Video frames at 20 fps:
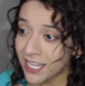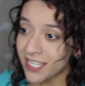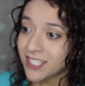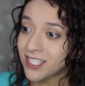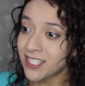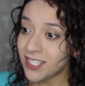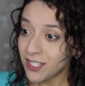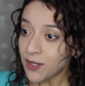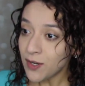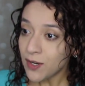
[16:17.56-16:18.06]
it's
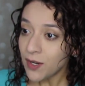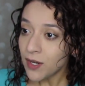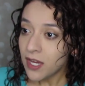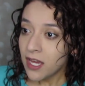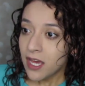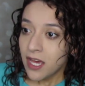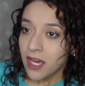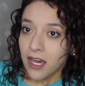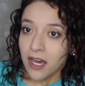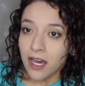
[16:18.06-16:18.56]
still
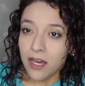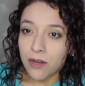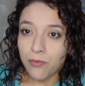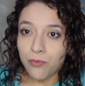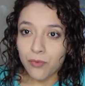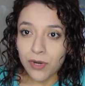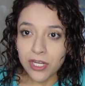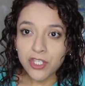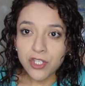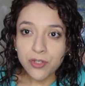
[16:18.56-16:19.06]
a
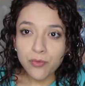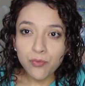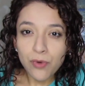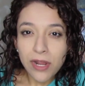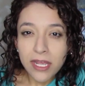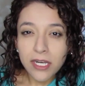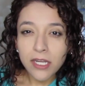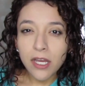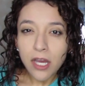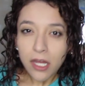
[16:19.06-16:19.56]
rich
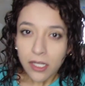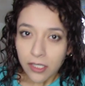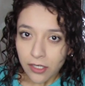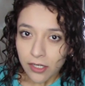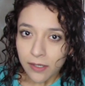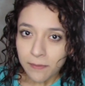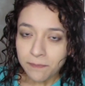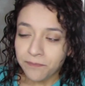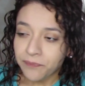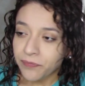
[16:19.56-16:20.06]
red color,